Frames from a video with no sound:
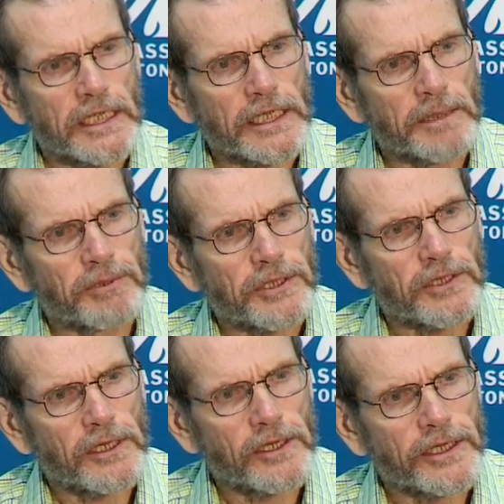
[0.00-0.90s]
in a book
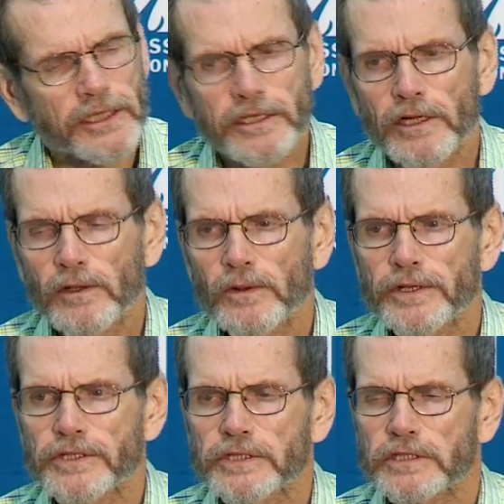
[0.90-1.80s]
called Hidden
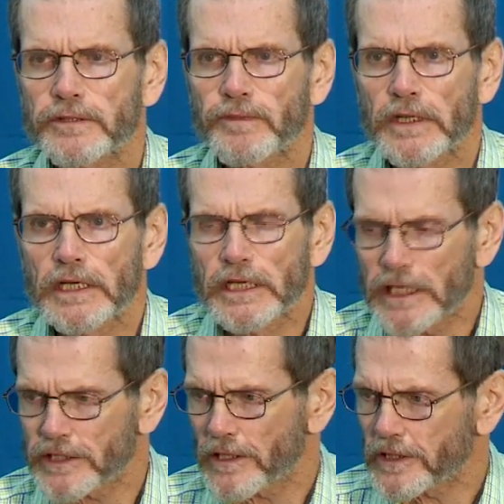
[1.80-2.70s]
Wholeness.
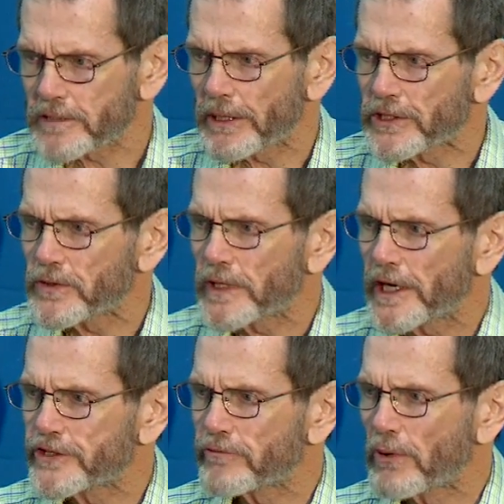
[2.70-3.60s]
He talks about 2
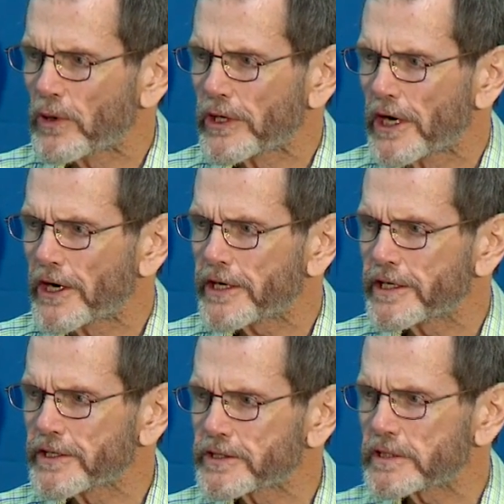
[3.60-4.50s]
kinds of
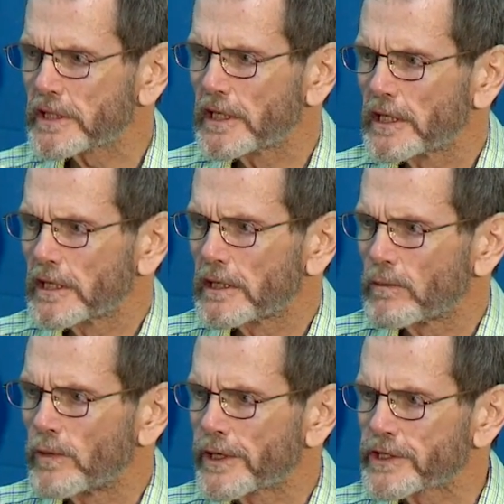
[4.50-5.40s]
brokenheartedness.
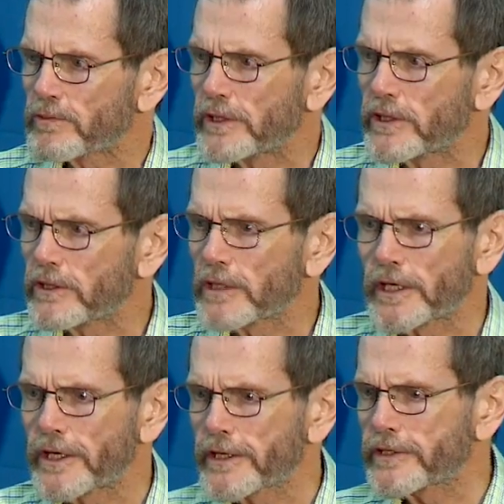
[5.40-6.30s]
One is when your
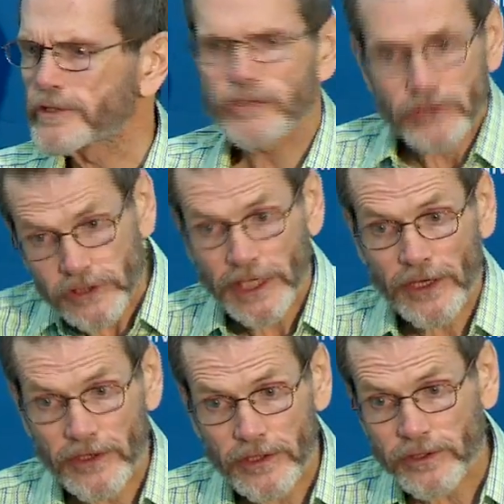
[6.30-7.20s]
heart is
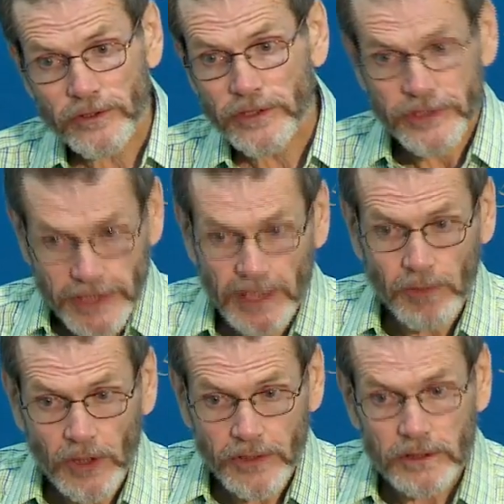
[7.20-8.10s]
shattered, you're
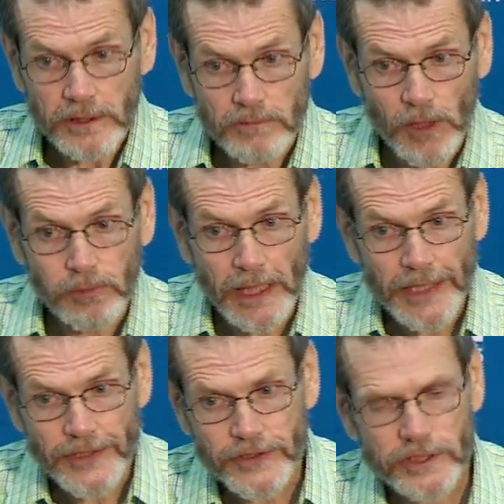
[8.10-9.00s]
disabled,
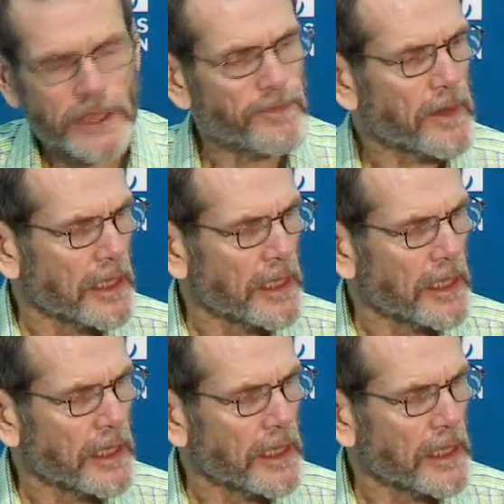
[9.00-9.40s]
immobilized.